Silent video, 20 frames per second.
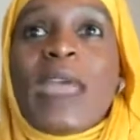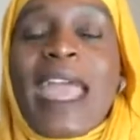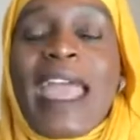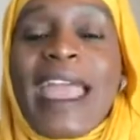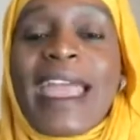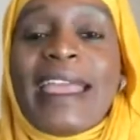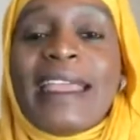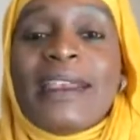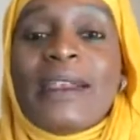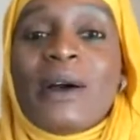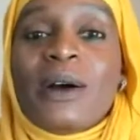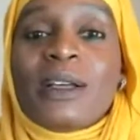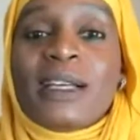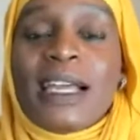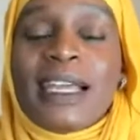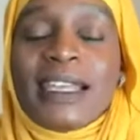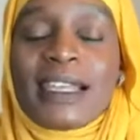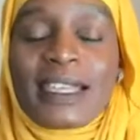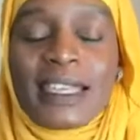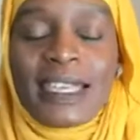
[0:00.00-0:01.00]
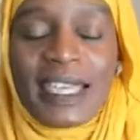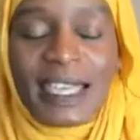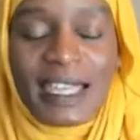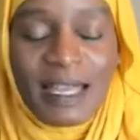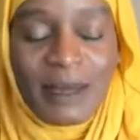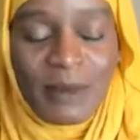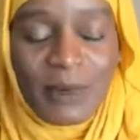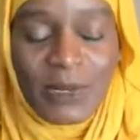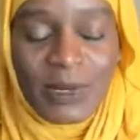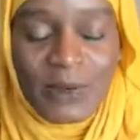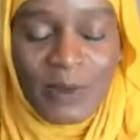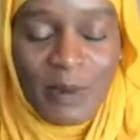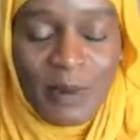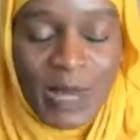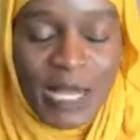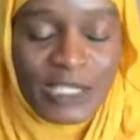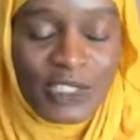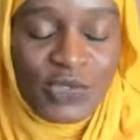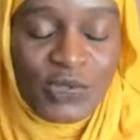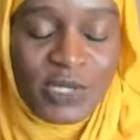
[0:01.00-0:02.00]
and again, I want to
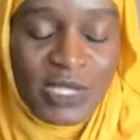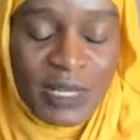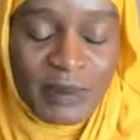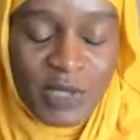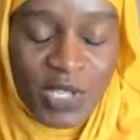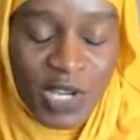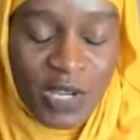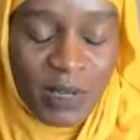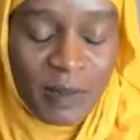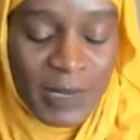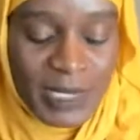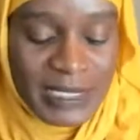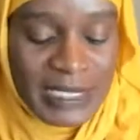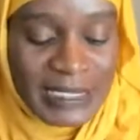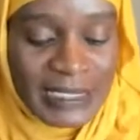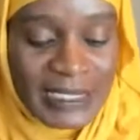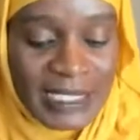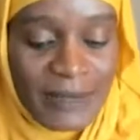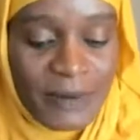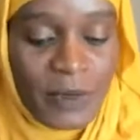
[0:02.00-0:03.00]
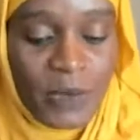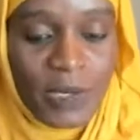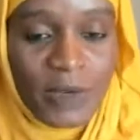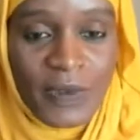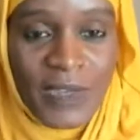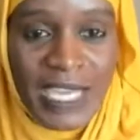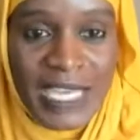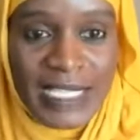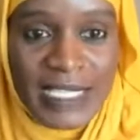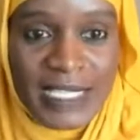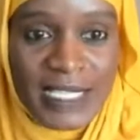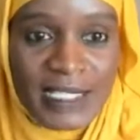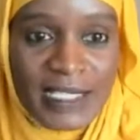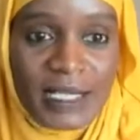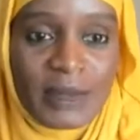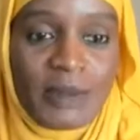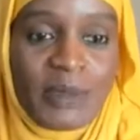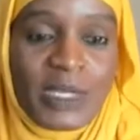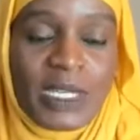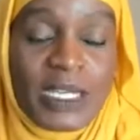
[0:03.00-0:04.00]
remind you that I'm talking about the level of
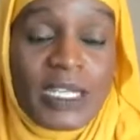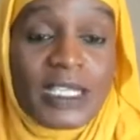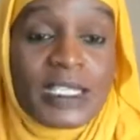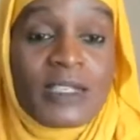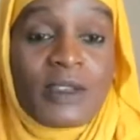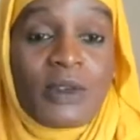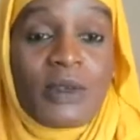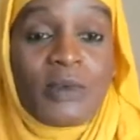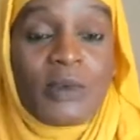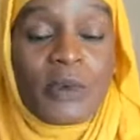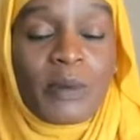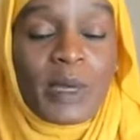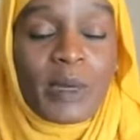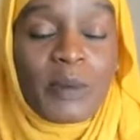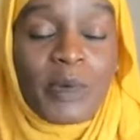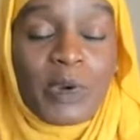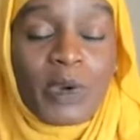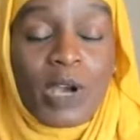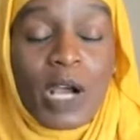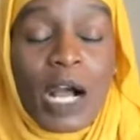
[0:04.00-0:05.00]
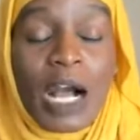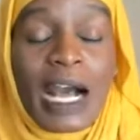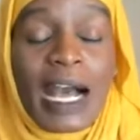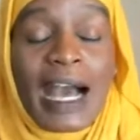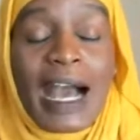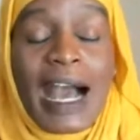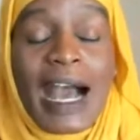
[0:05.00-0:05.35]
insulin, because remember, a